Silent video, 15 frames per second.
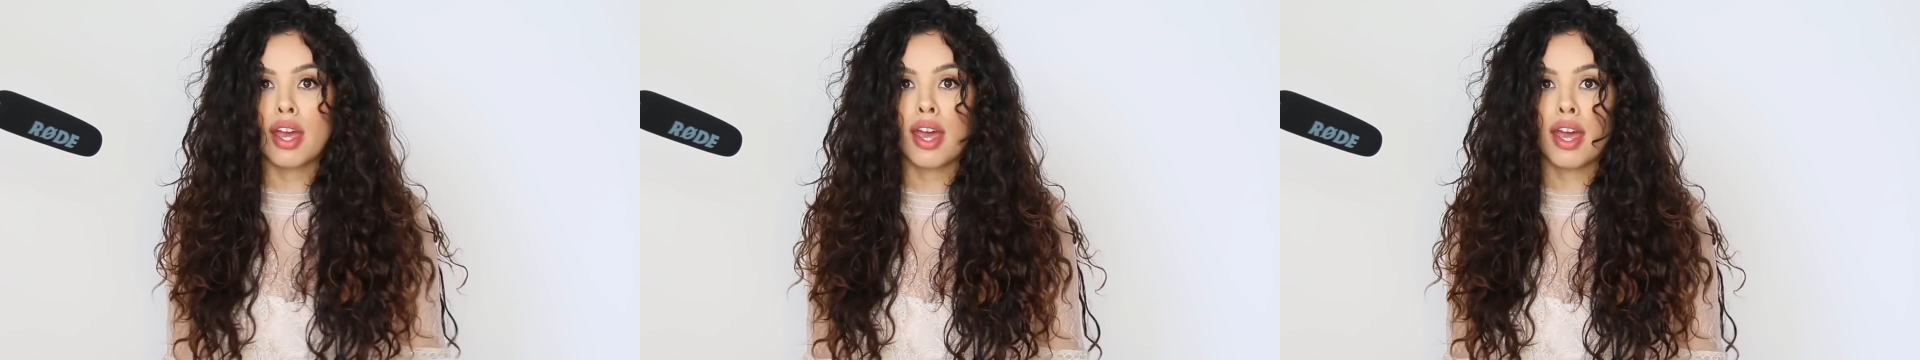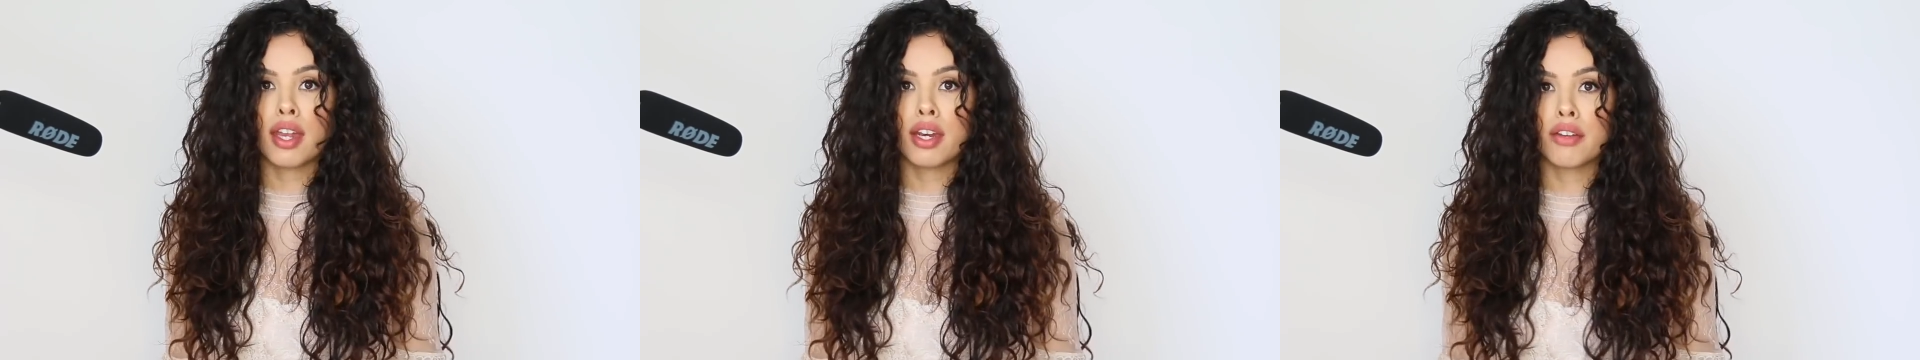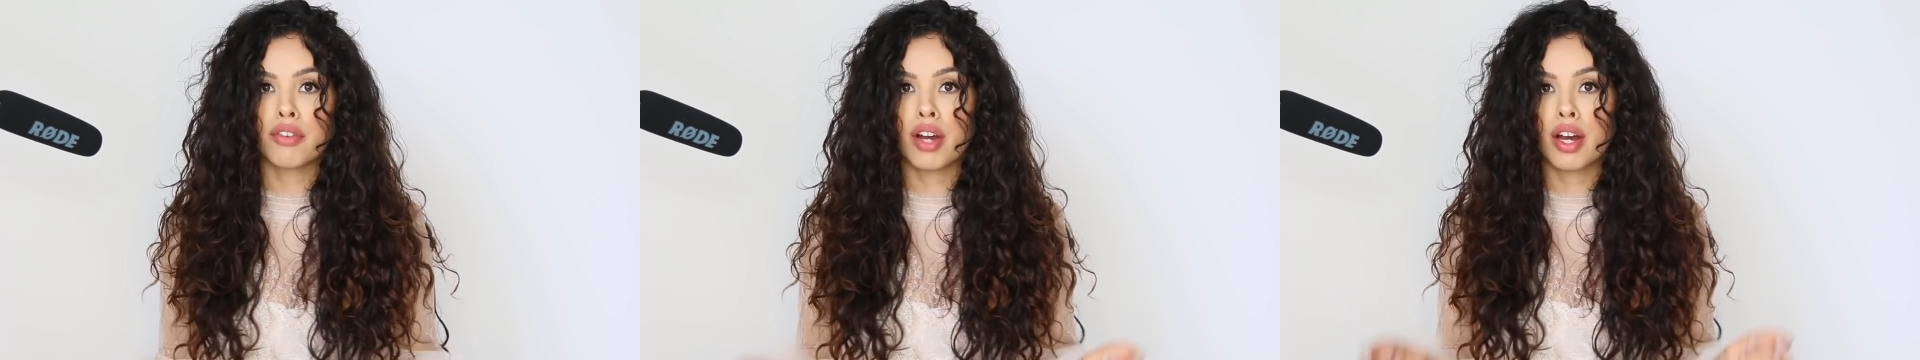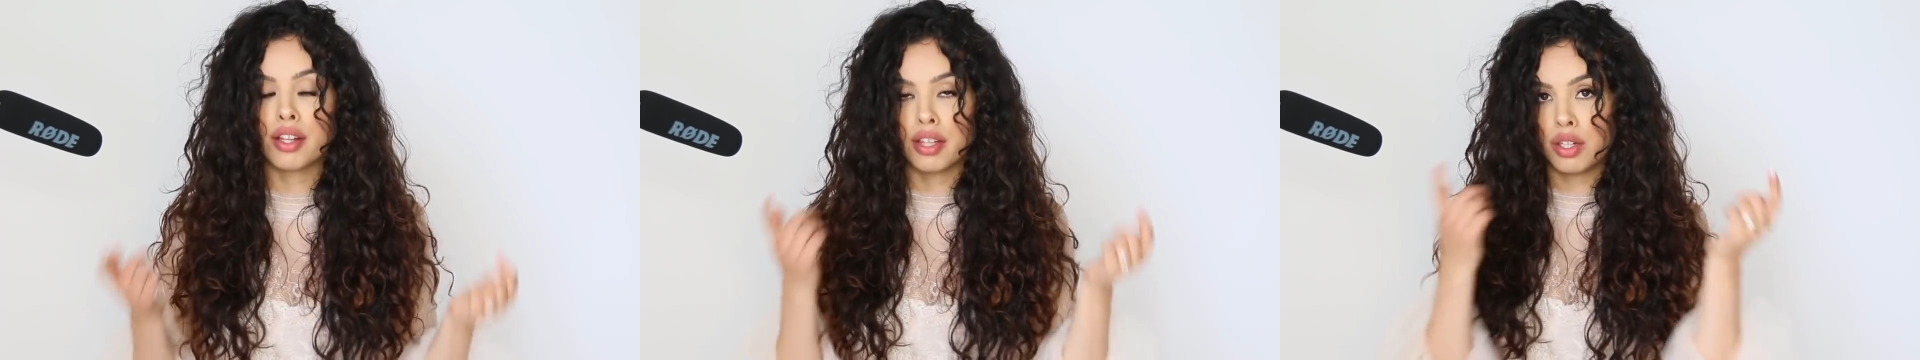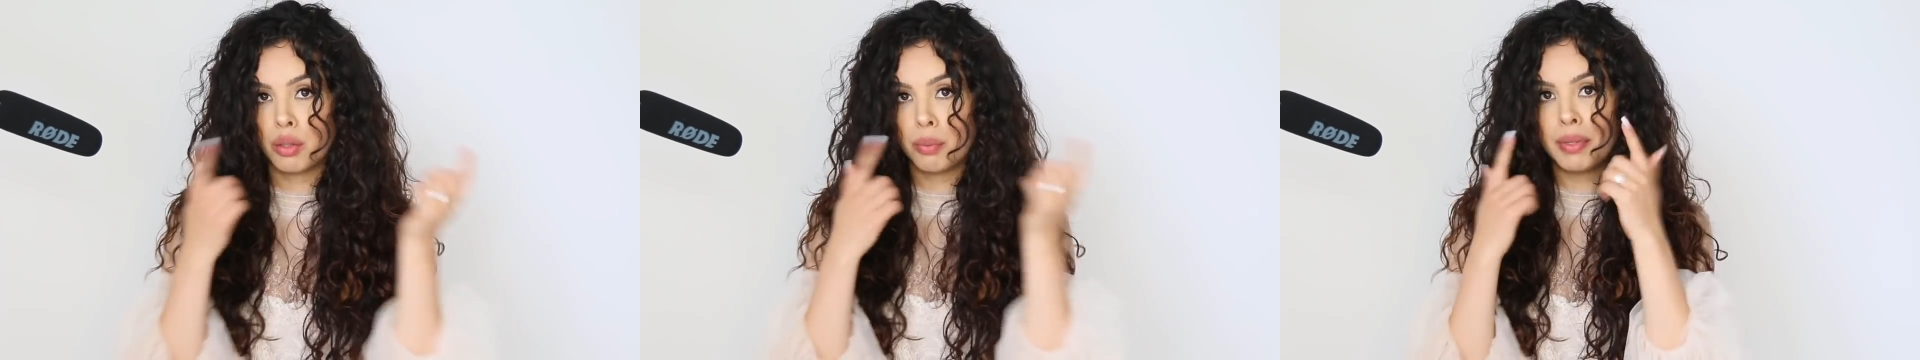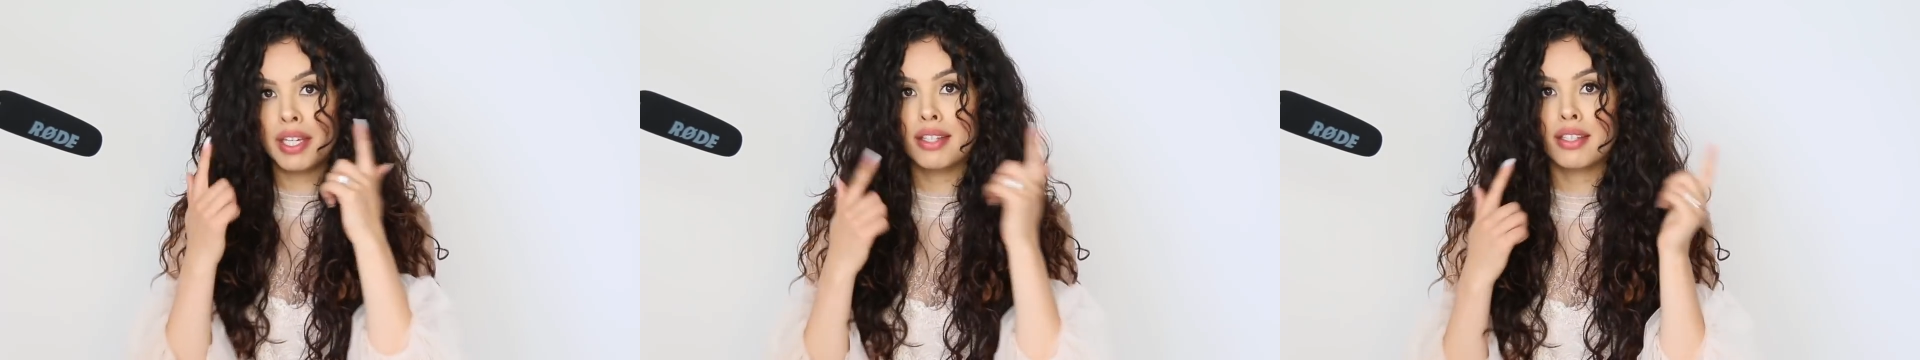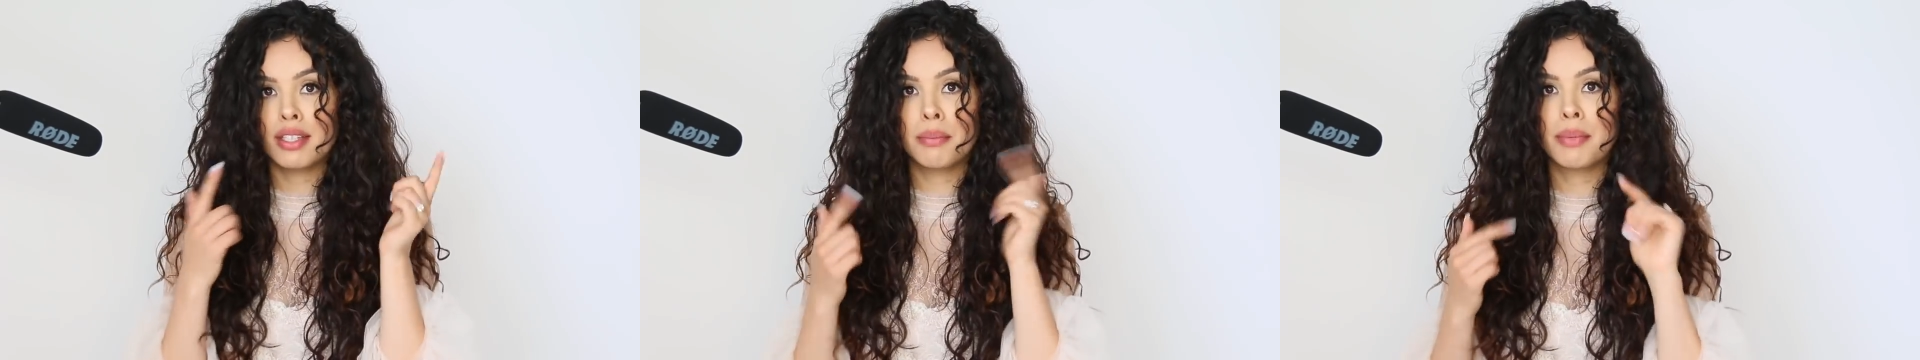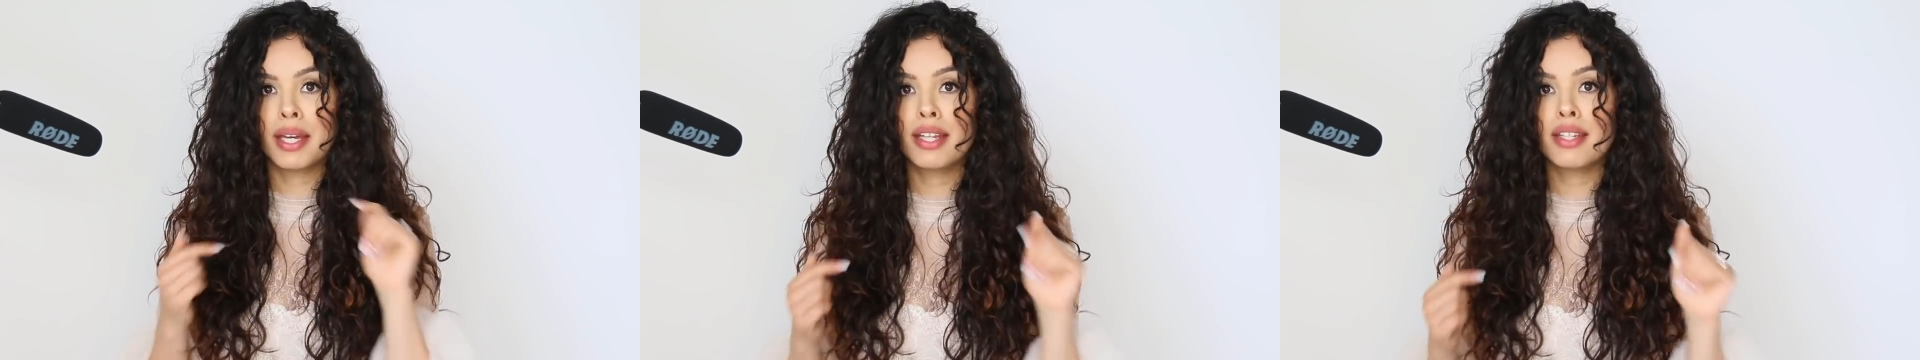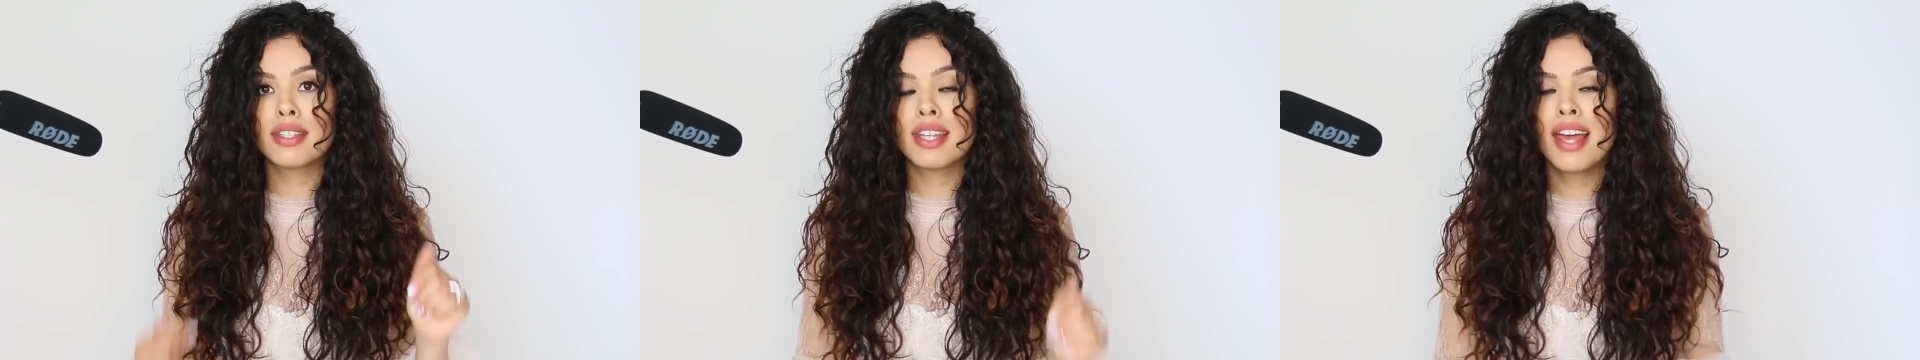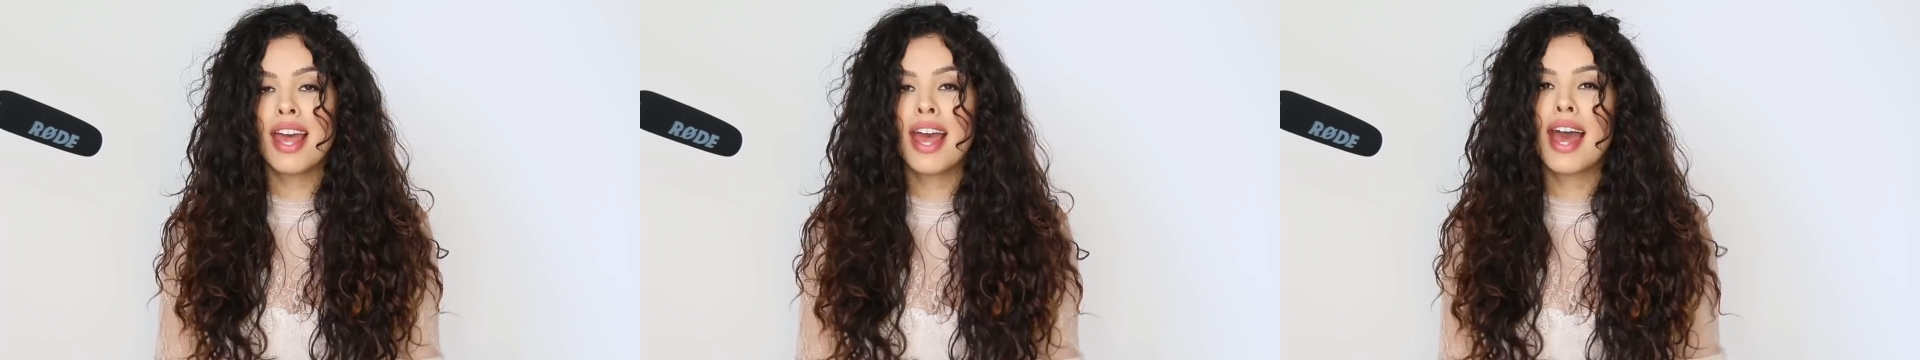and I've got little piecey bits.